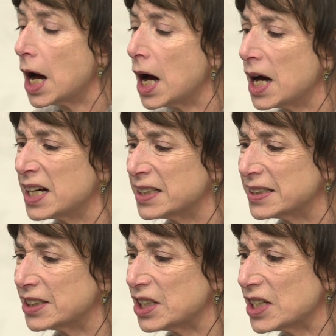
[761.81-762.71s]

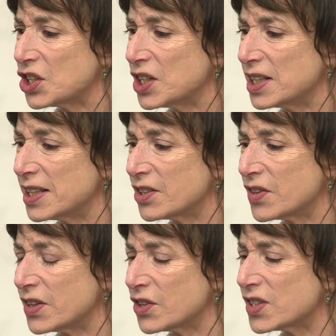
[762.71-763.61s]

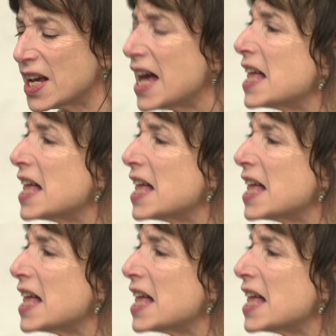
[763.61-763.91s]
There's